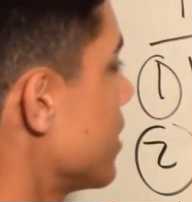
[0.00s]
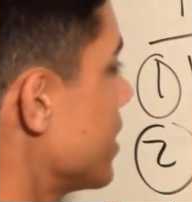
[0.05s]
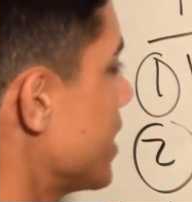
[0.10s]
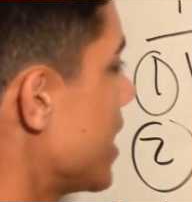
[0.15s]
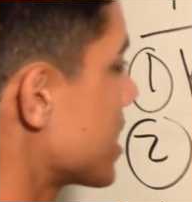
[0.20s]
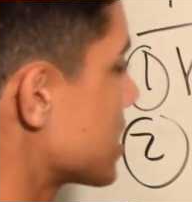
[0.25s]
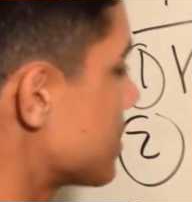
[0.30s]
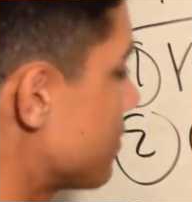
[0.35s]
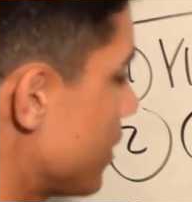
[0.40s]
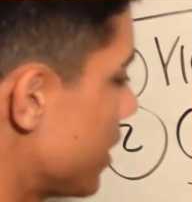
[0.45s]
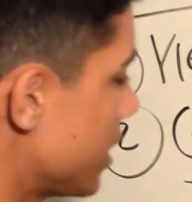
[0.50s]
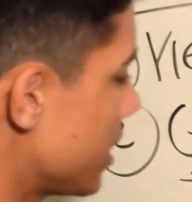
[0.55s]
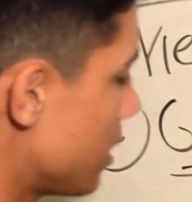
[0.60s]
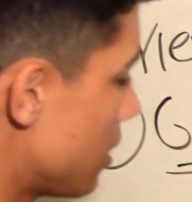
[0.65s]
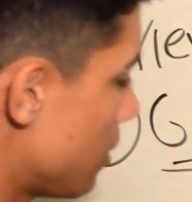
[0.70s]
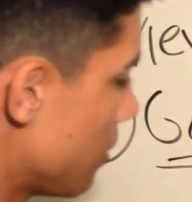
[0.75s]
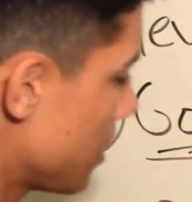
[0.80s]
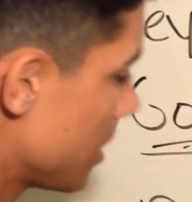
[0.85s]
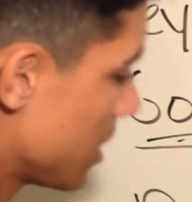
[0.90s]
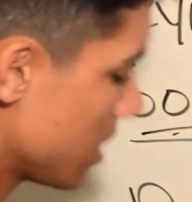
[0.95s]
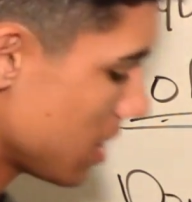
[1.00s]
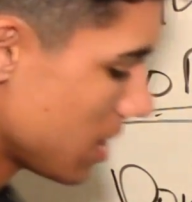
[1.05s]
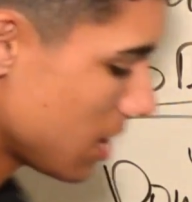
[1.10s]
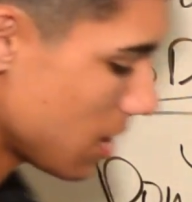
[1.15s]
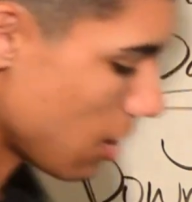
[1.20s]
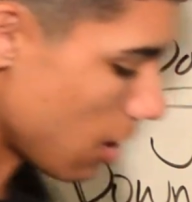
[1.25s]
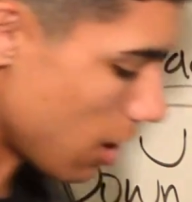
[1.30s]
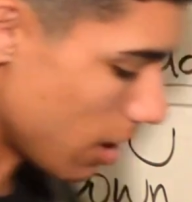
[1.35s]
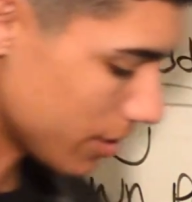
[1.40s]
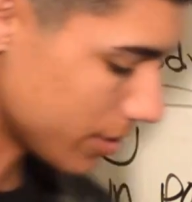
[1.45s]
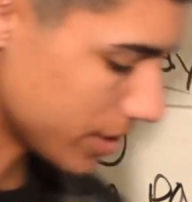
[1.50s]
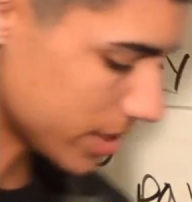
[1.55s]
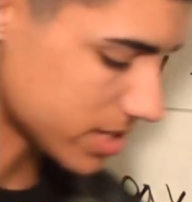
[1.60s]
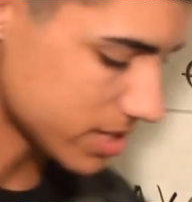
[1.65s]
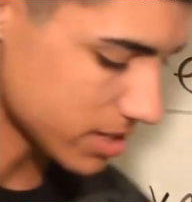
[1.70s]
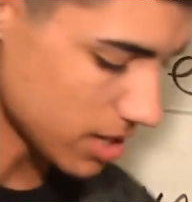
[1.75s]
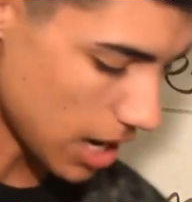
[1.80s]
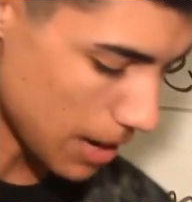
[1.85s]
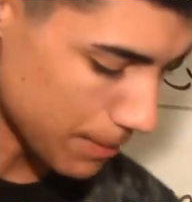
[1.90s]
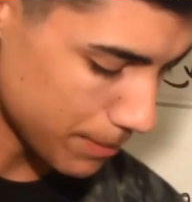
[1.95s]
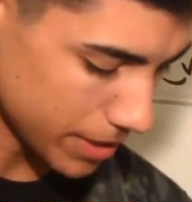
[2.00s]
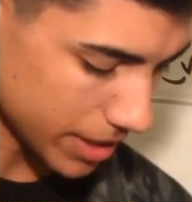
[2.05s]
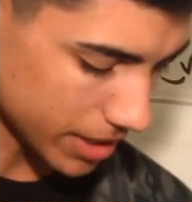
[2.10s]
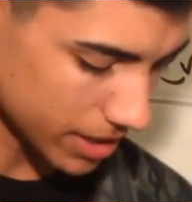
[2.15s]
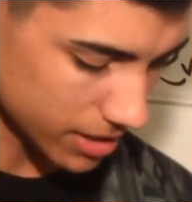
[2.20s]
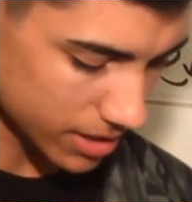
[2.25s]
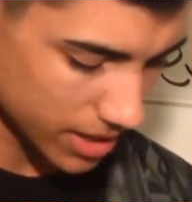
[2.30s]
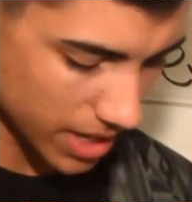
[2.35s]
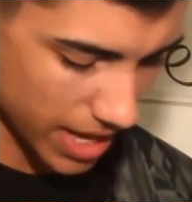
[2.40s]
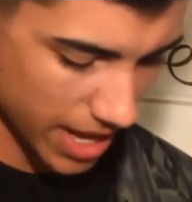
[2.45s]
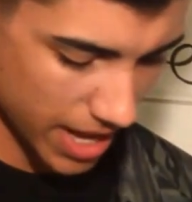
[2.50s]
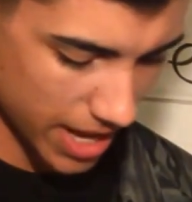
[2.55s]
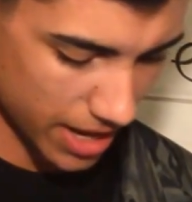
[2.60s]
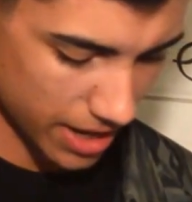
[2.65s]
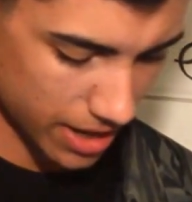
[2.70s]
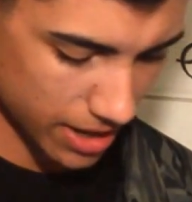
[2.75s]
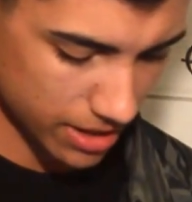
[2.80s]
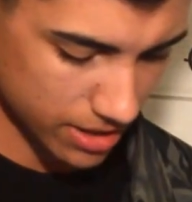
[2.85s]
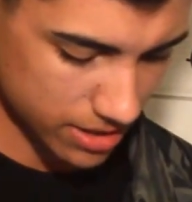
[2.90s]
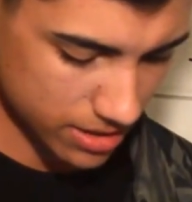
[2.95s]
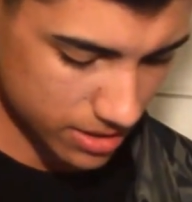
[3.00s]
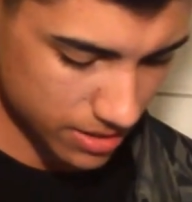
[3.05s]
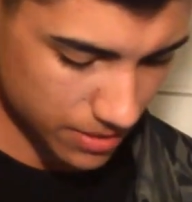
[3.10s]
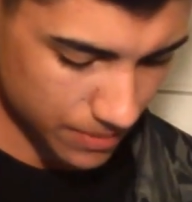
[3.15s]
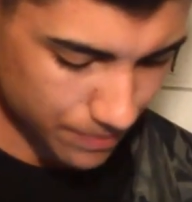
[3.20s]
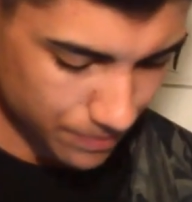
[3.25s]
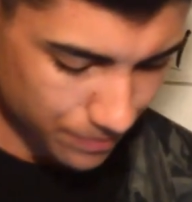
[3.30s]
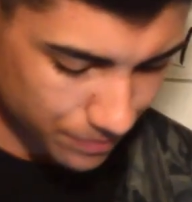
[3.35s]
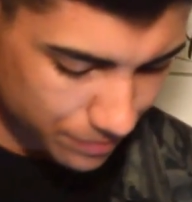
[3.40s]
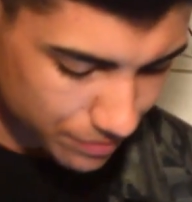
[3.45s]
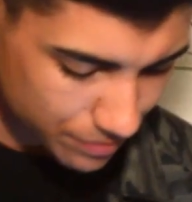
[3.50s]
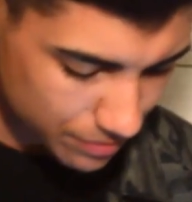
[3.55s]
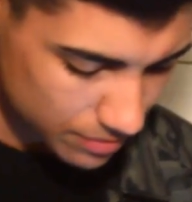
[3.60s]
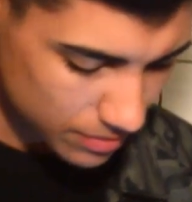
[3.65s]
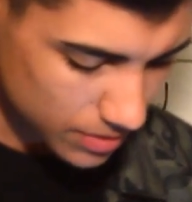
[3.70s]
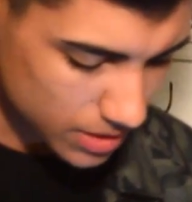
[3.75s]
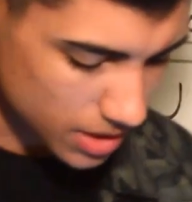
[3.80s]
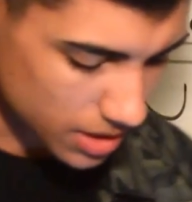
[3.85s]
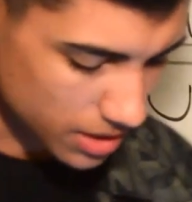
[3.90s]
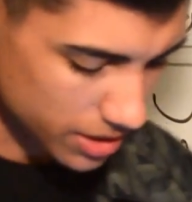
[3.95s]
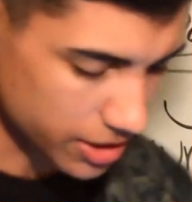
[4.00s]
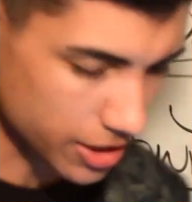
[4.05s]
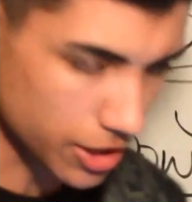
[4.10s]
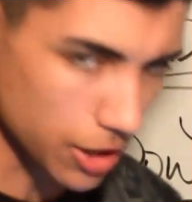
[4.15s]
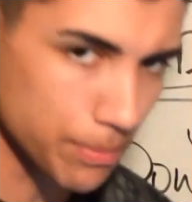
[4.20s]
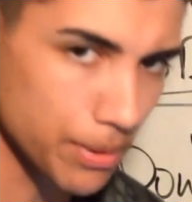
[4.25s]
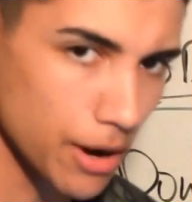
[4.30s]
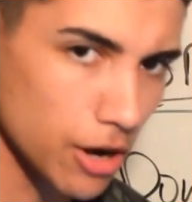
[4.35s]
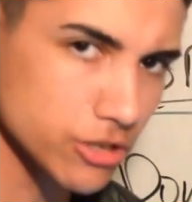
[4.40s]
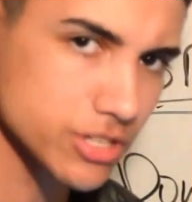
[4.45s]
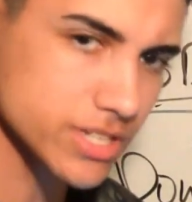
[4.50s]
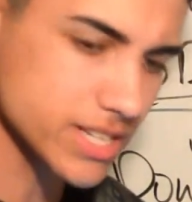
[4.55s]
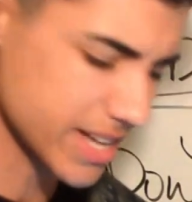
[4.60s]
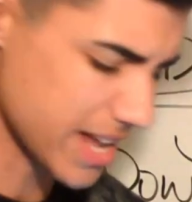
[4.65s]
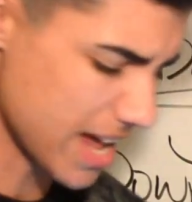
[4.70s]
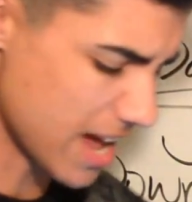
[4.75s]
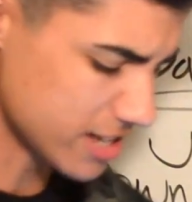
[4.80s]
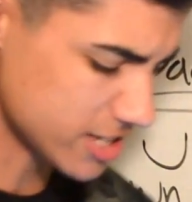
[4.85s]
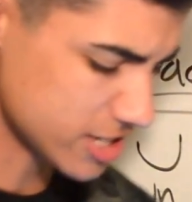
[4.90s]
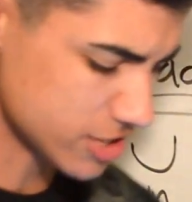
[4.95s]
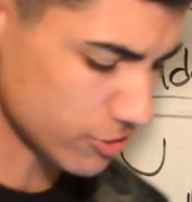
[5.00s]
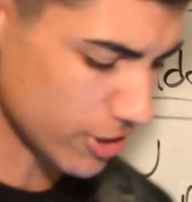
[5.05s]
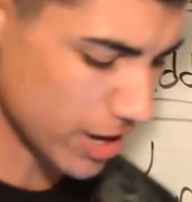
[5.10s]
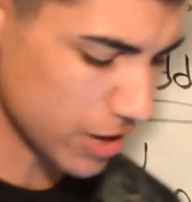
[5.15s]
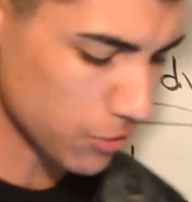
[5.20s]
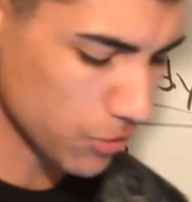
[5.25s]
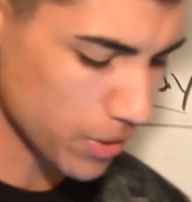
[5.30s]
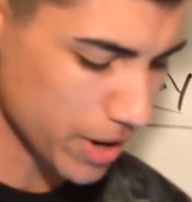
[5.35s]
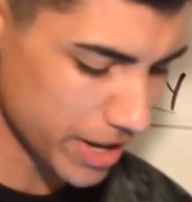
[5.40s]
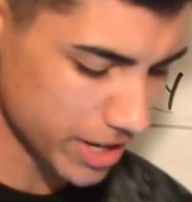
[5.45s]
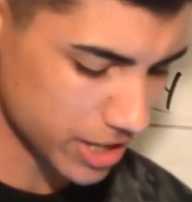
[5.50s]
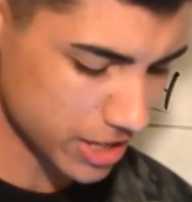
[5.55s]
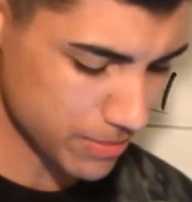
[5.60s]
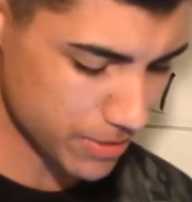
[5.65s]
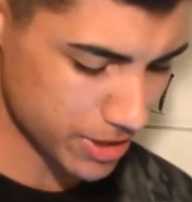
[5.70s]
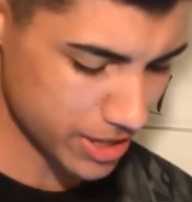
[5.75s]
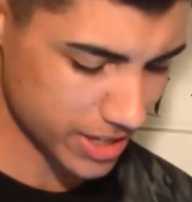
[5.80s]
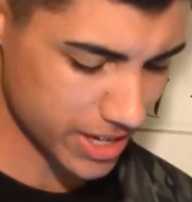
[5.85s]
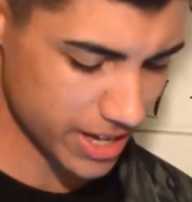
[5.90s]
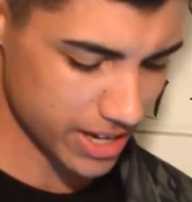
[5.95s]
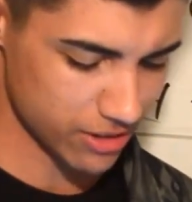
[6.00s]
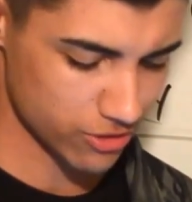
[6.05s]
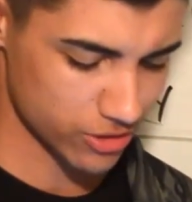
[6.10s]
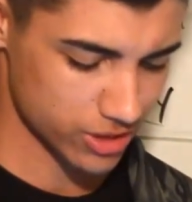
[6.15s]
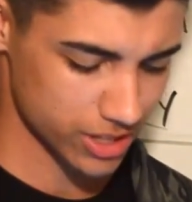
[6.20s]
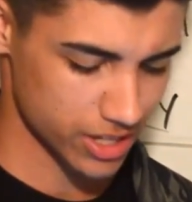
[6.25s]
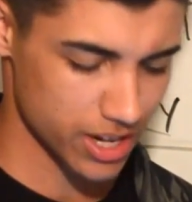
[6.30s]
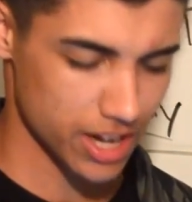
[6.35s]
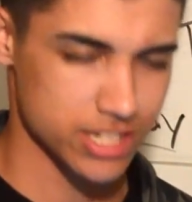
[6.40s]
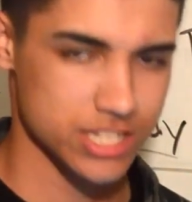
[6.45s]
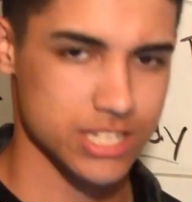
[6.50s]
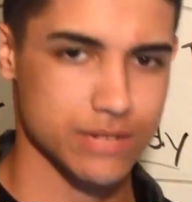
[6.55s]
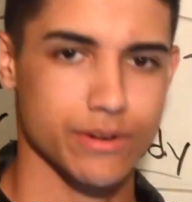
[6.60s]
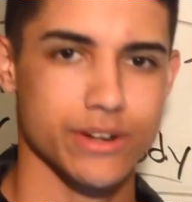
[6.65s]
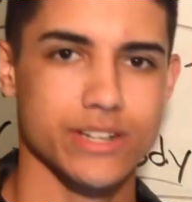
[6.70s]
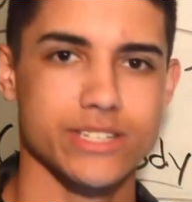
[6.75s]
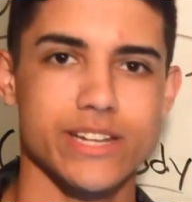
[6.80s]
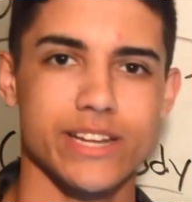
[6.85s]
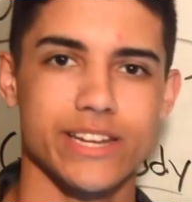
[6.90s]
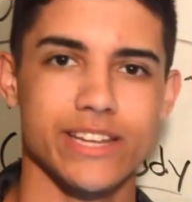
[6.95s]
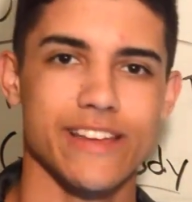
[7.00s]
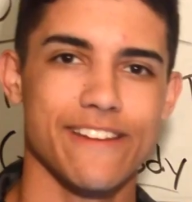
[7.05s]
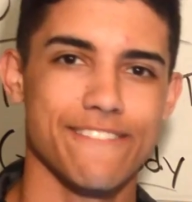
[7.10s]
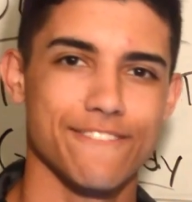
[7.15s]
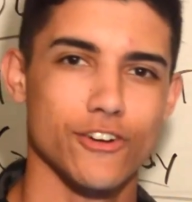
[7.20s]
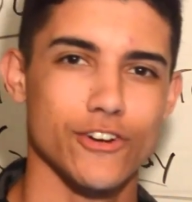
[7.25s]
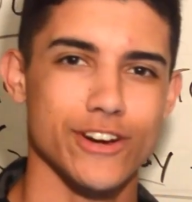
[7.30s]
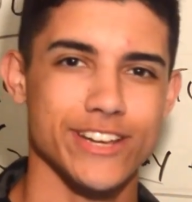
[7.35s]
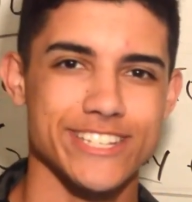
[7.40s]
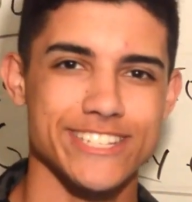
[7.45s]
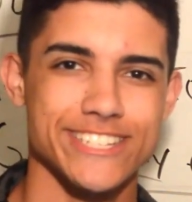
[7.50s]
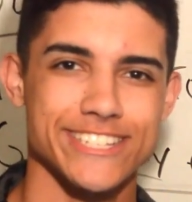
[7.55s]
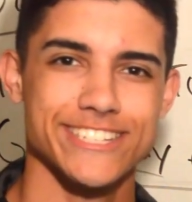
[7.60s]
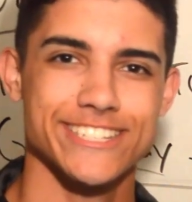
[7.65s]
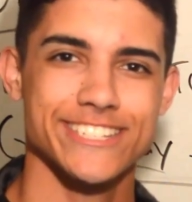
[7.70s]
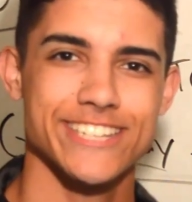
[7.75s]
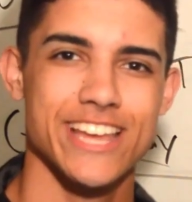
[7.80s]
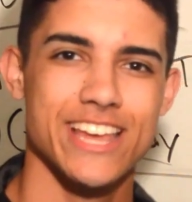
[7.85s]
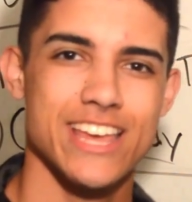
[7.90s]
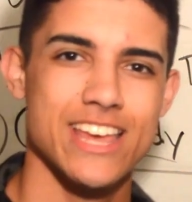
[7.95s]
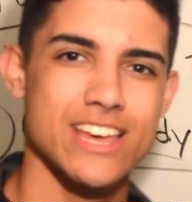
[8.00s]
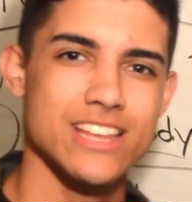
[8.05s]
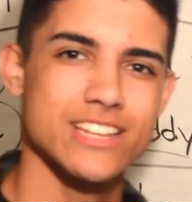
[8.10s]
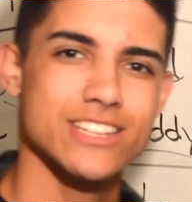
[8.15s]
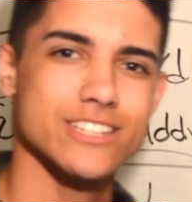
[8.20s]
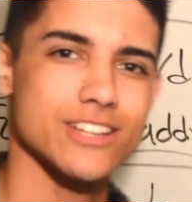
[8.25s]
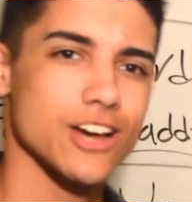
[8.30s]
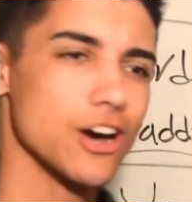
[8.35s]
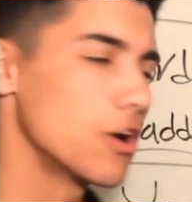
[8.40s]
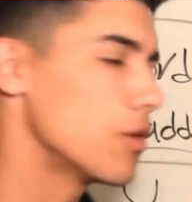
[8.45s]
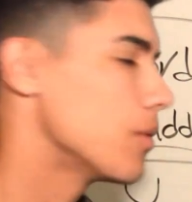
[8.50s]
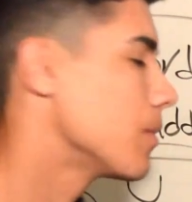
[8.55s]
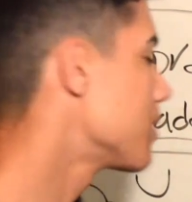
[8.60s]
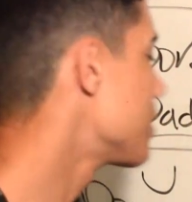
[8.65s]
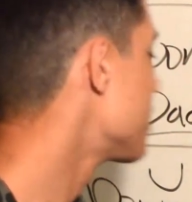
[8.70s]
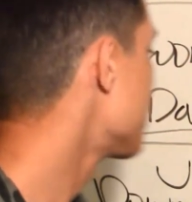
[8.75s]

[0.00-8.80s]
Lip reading: next video on this topic, and you know, posting ads the right way, communicating with the customer, and sending invoices. So